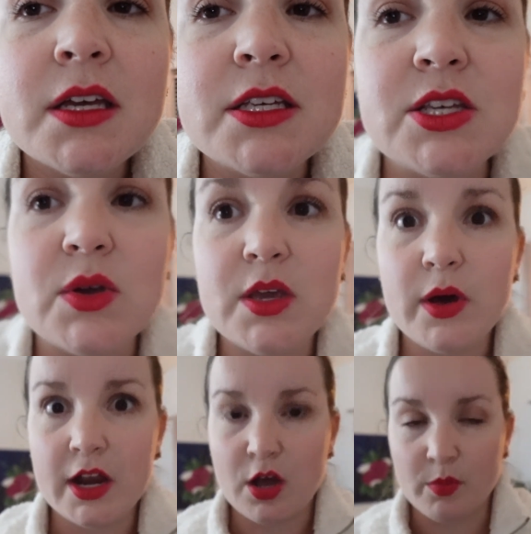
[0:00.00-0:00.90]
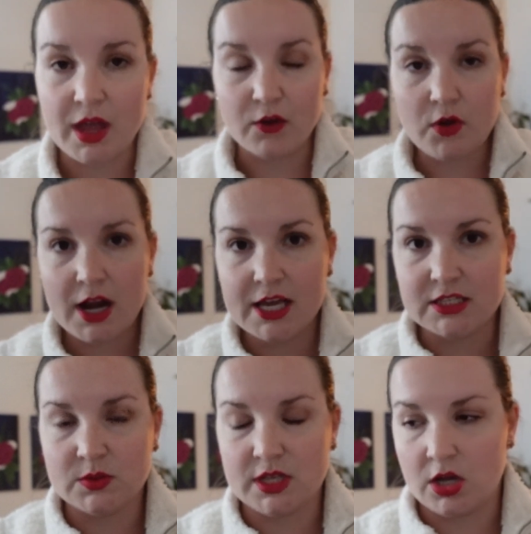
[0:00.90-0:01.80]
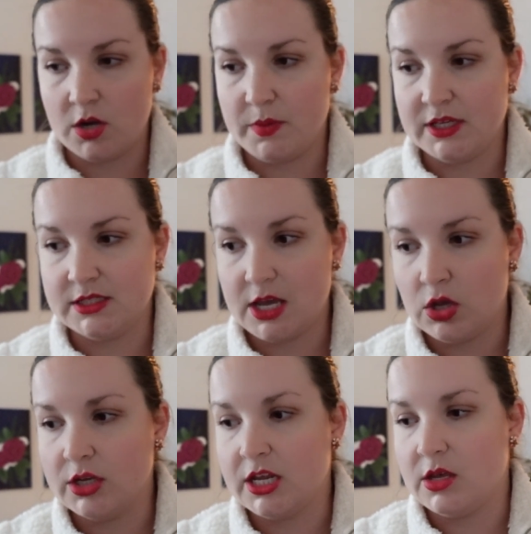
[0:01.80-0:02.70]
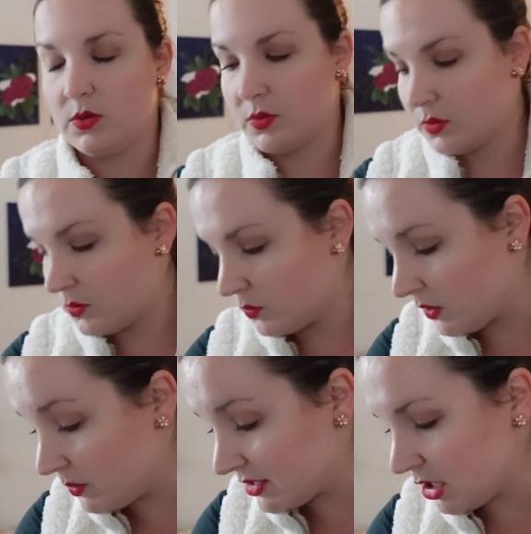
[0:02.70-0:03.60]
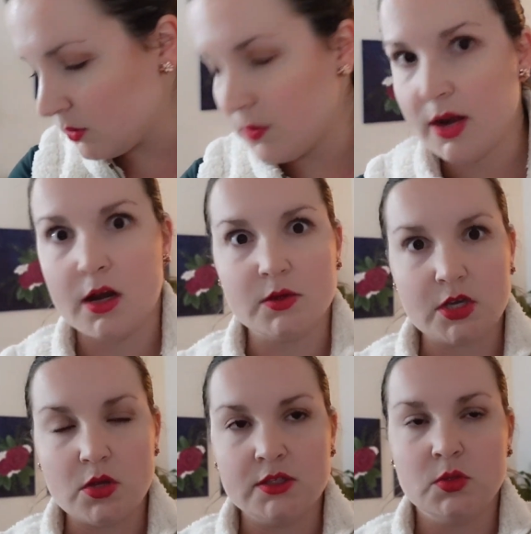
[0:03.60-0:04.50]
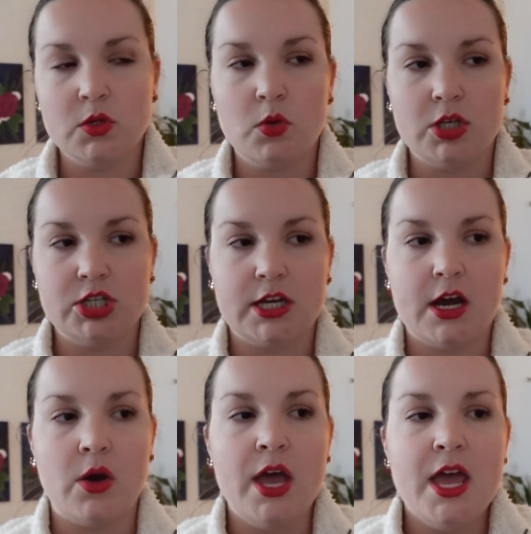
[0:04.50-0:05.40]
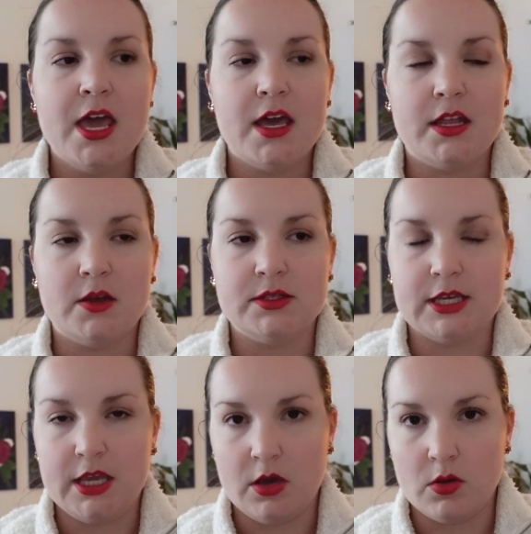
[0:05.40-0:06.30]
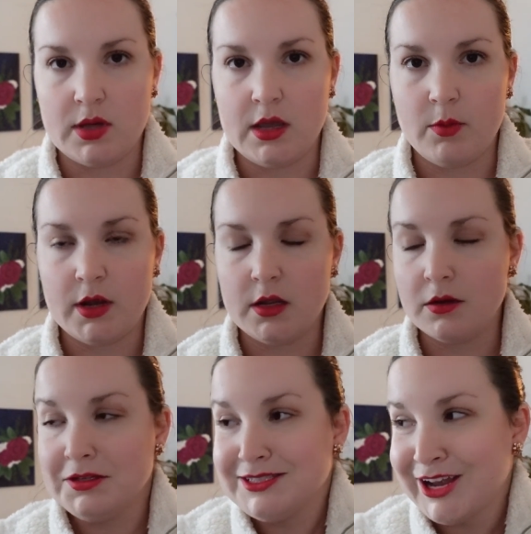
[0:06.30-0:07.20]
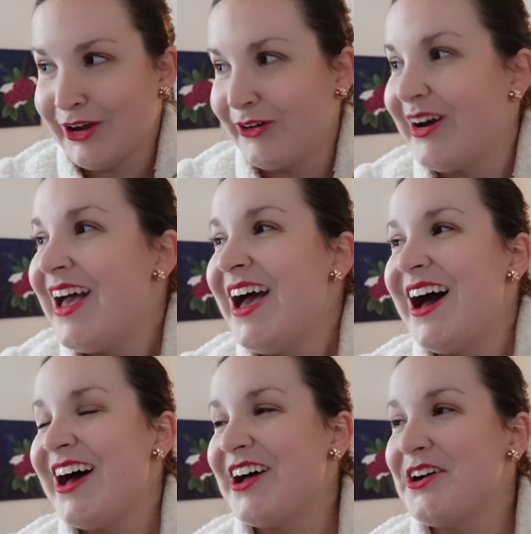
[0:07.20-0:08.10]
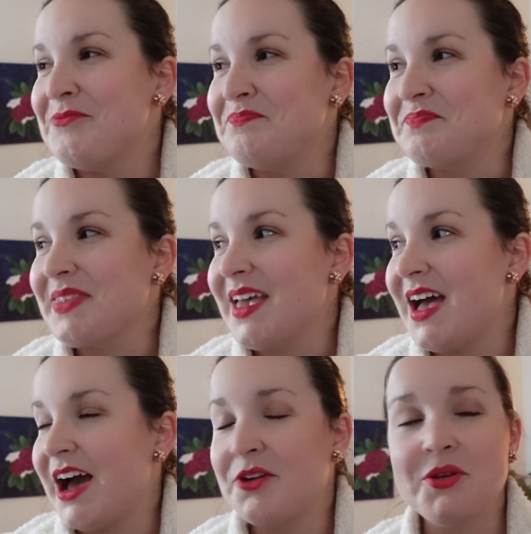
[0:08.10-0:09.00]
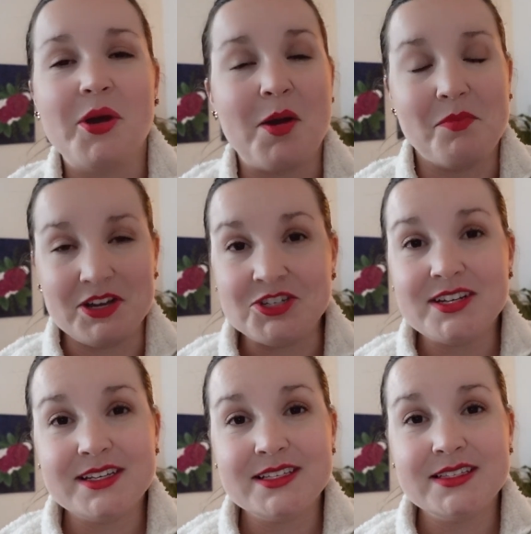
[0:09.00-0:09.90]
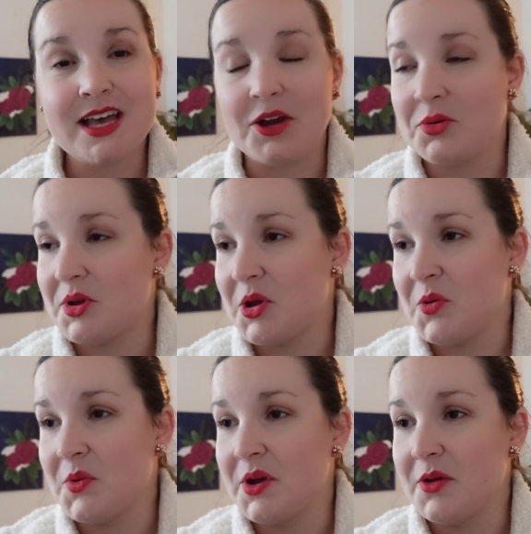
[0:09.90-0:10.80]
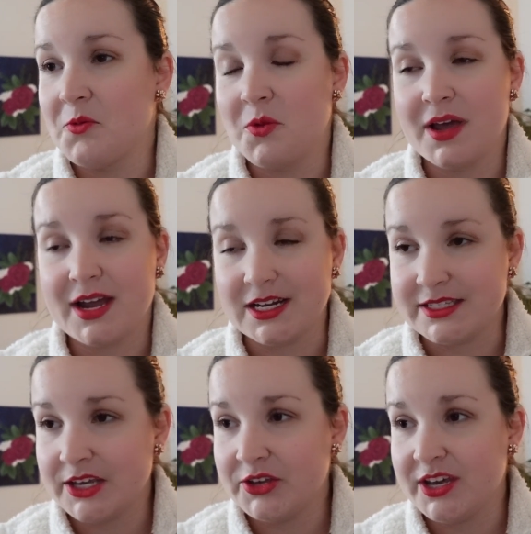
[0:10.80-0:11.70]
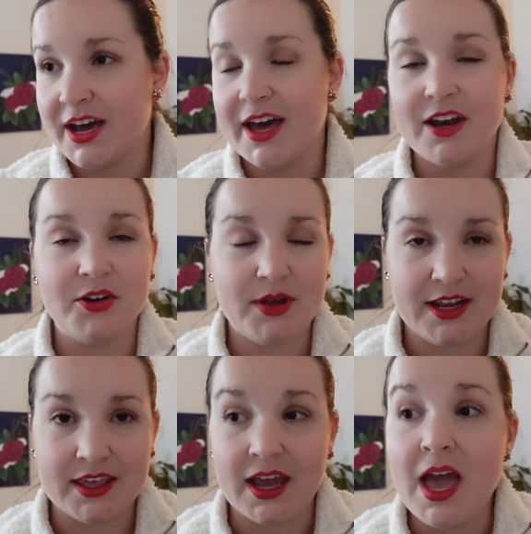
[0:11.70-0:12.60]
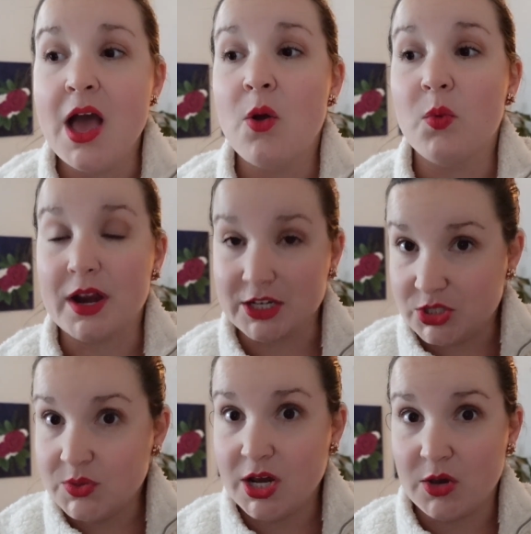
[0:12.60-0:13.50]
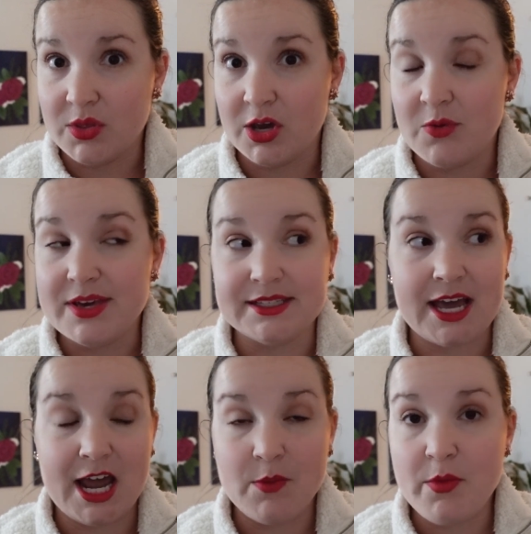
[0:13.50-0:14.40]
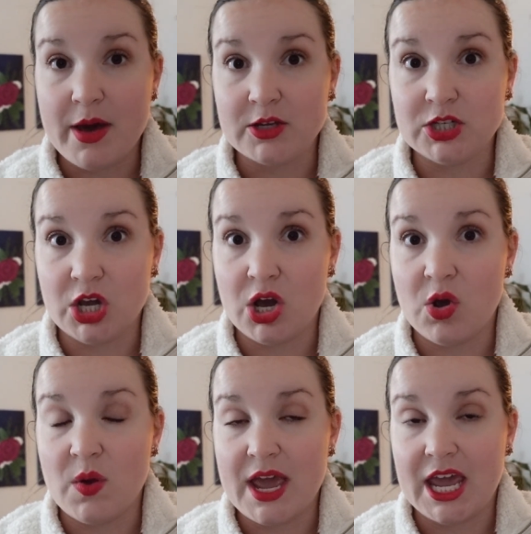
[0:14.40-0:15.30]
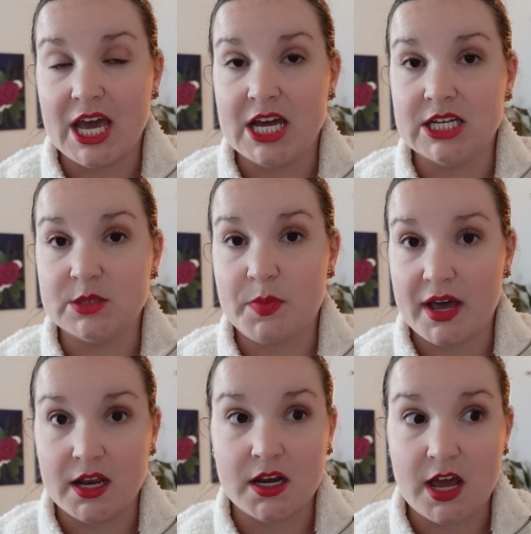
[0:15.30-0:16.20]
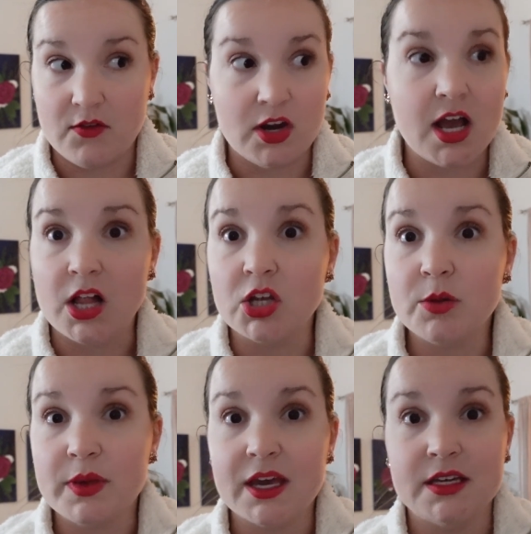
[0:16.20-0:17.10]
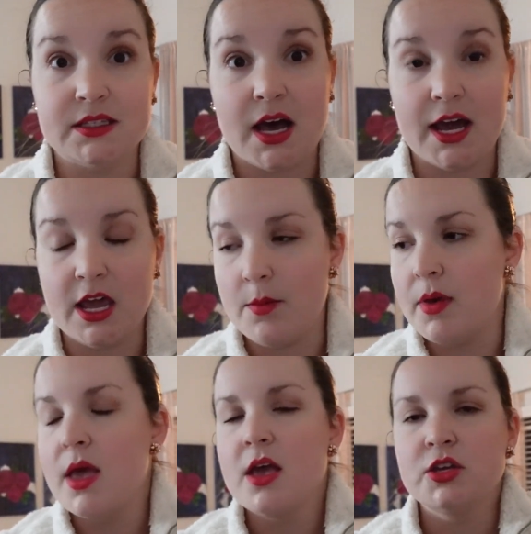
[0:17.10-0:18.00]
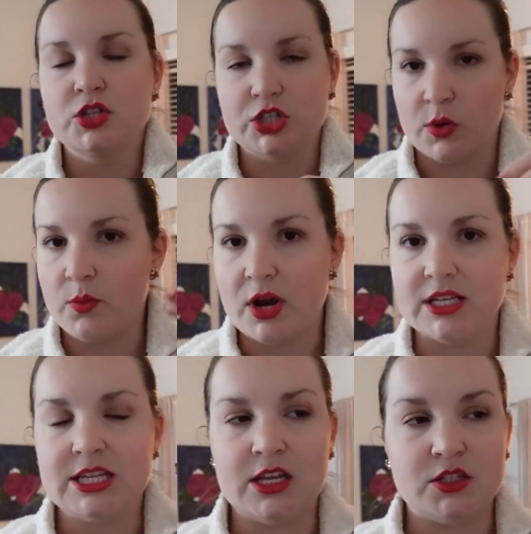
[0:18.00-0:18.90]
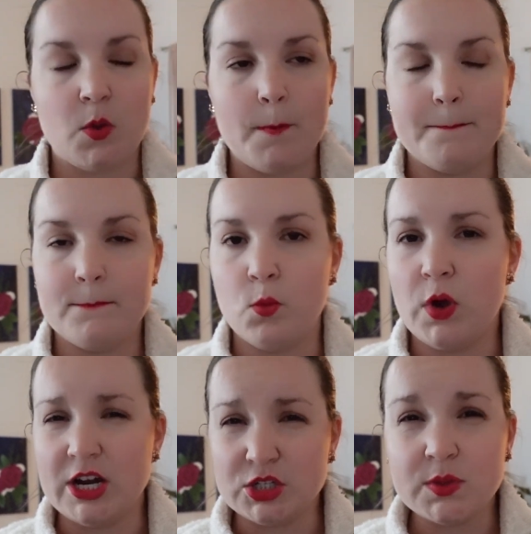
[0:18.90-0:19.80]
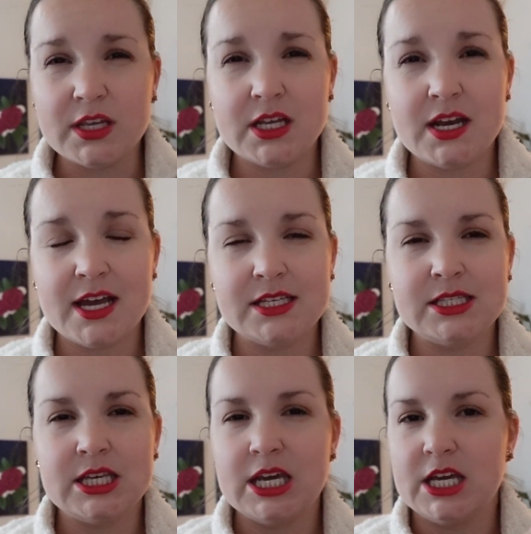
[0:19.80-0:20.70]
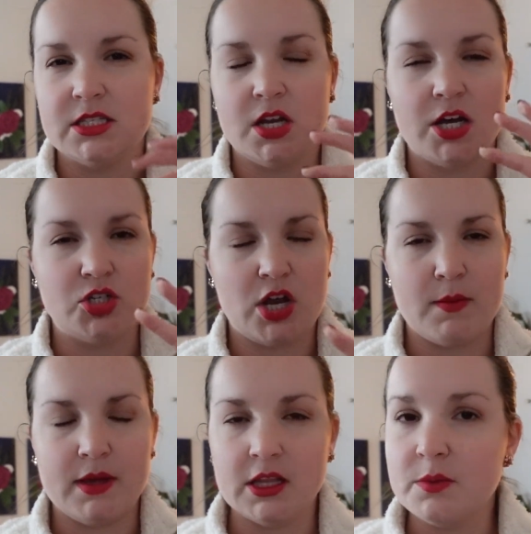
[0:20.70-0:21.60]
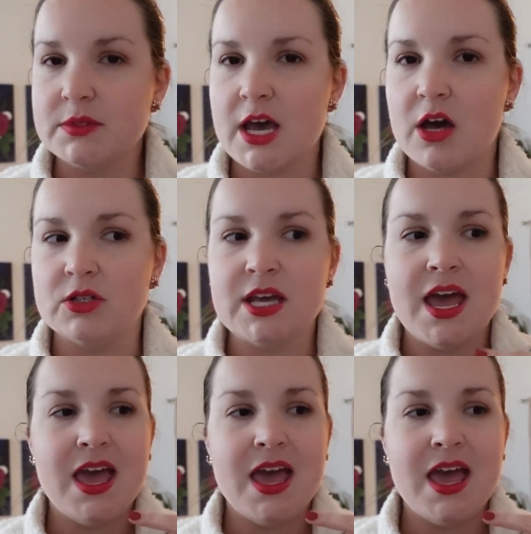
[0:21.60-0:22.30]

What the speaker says: So he got it on Black Friday because it was like on a big sale, and he was telling me about it, and I was like, oh, that's really cool, I'll check it out. And then he was like, yeah, okay, I bought it. So I don't know how much it is. I don't know what kind of sale he got. I don't know anything. What I do know though is I'm about to go and buy it in every color because I am so impressed. It wears really nicely. It's not drying my lips out.